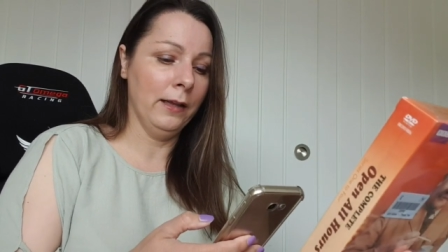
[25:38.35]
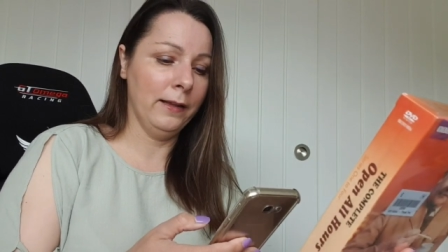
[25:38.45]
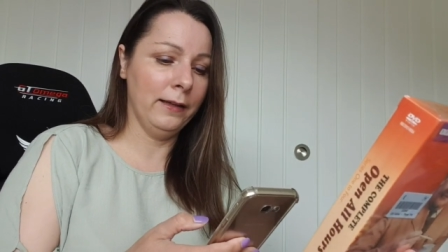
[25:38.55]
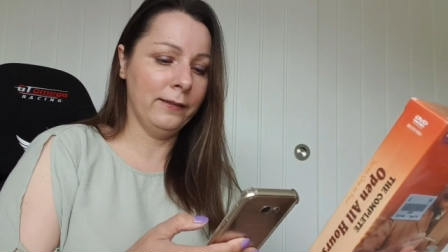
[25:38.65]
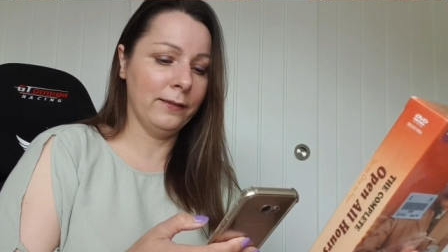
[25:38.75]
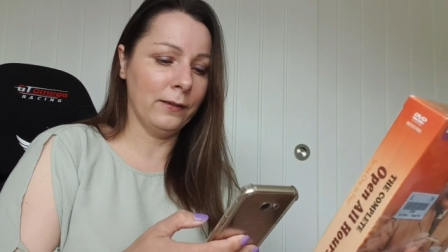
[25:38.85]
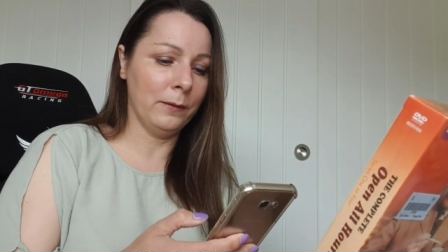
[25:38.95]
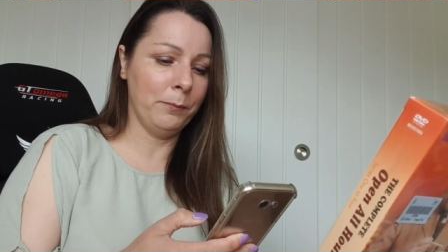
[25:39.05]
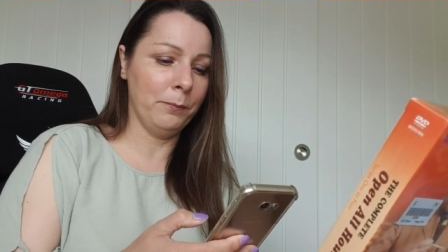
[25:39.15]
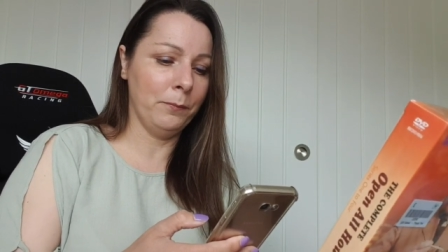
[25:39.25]
This
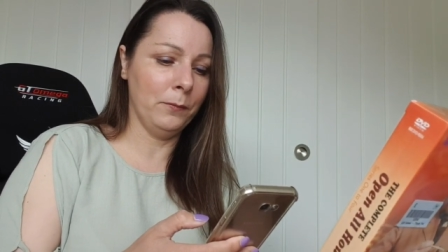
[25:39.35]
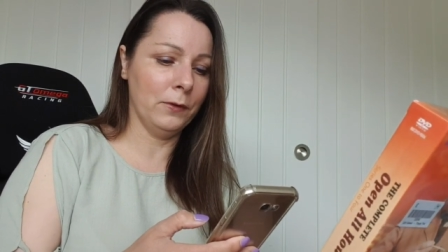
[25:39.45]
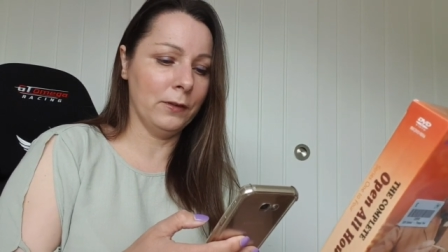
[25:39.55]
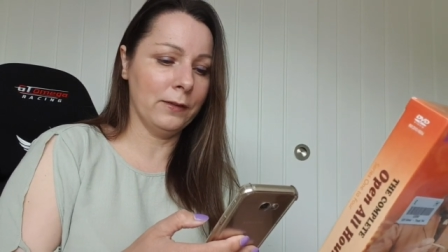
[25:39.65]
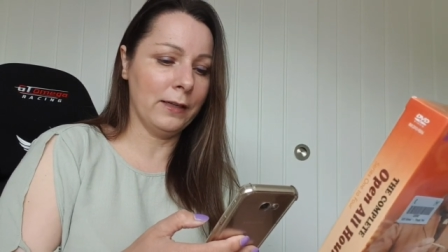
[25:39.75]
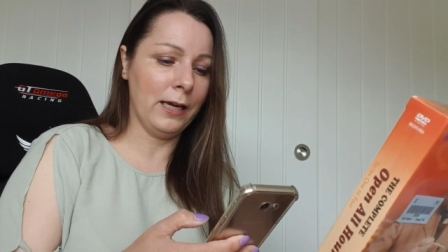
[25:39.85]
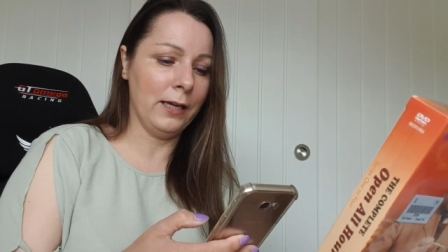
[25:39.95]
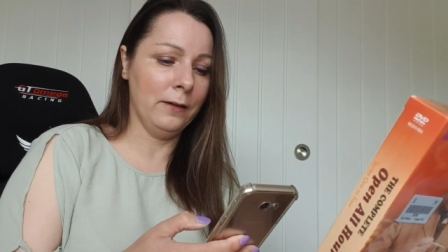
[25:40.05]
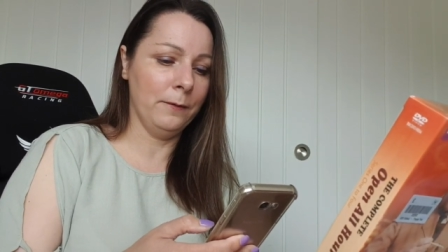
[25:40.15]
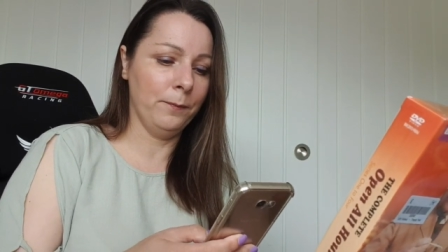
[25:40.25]

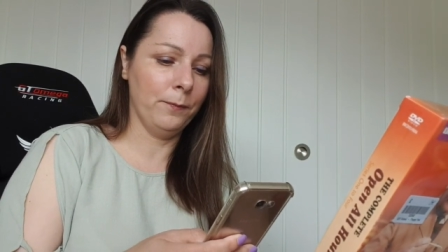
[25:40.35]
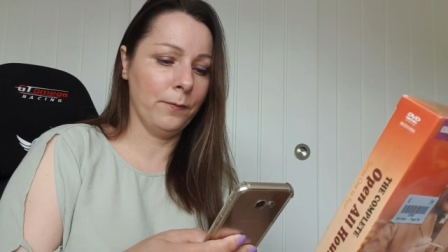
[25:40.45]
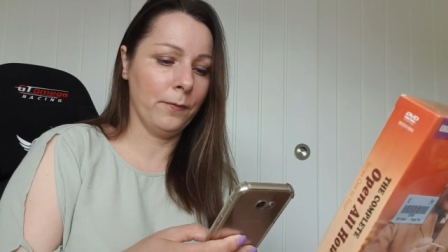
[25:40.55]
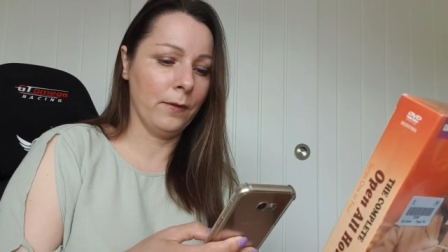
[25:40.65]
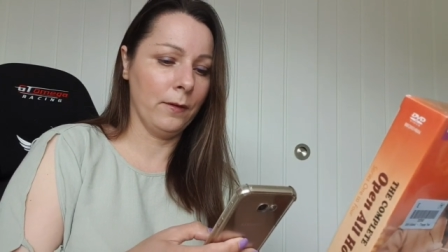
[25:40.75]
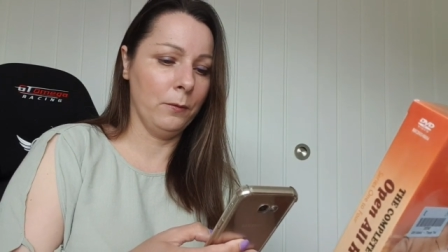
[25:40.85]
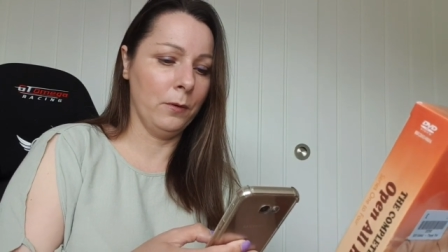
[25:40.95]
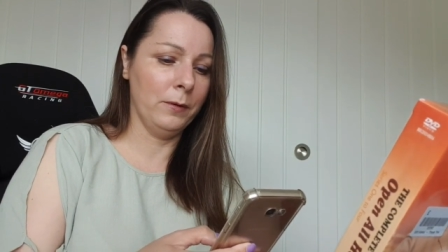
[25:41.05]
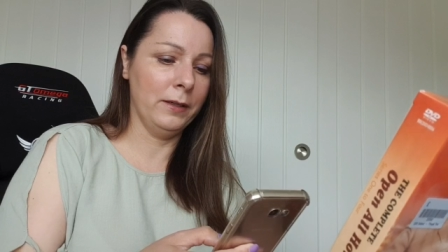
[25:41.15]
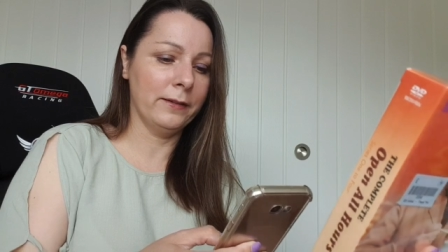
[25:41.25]
scan
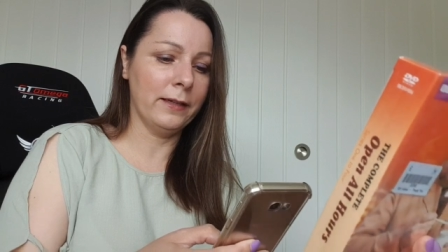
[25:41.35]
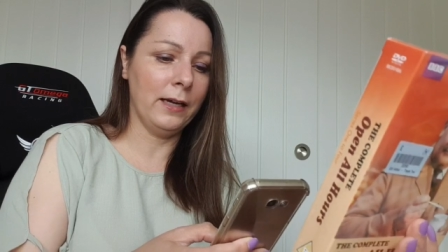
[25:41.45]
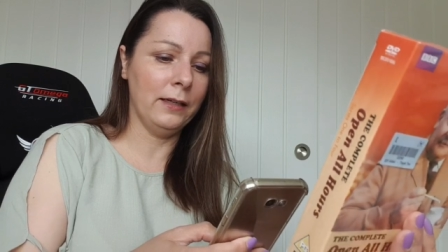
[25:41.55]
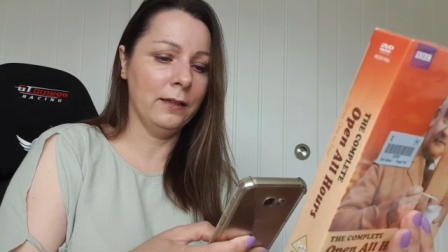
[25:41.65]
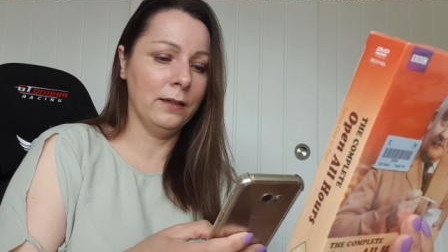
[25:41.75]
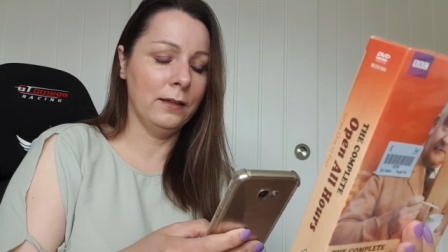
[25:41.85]
or on its scan